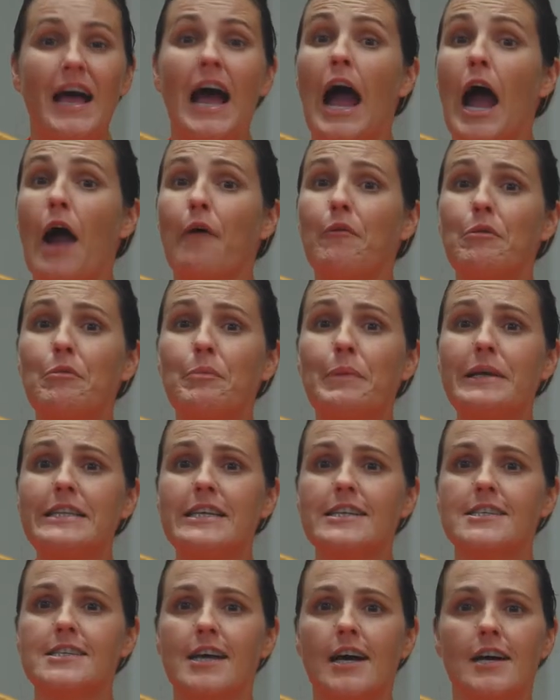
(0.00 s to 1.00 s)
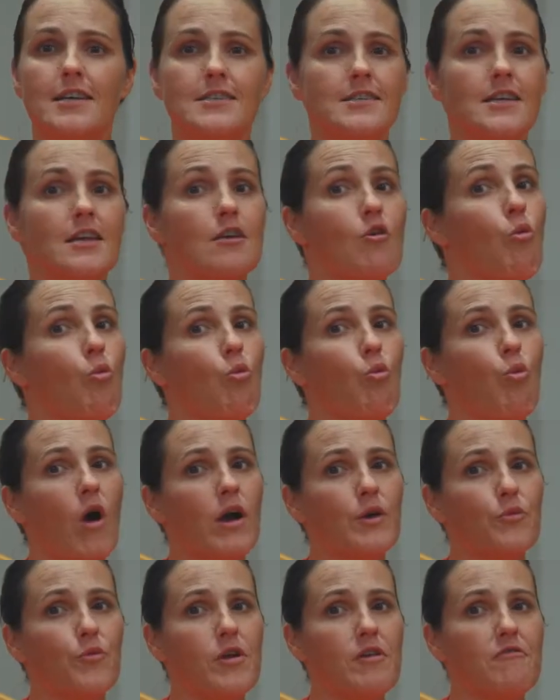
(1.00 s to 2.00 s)
I will be discussing
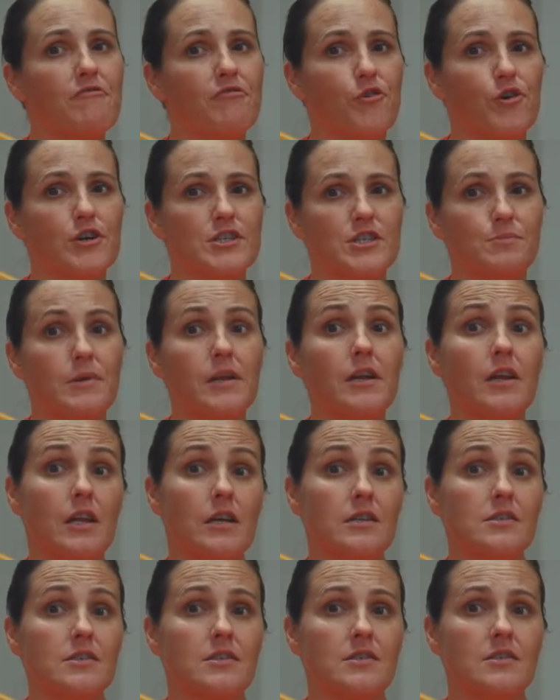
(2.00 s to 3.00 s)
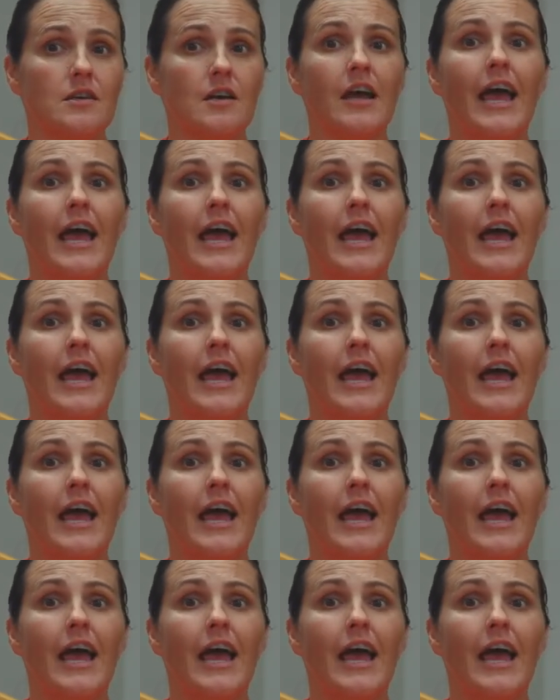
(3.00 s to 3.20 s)
what reinforcement is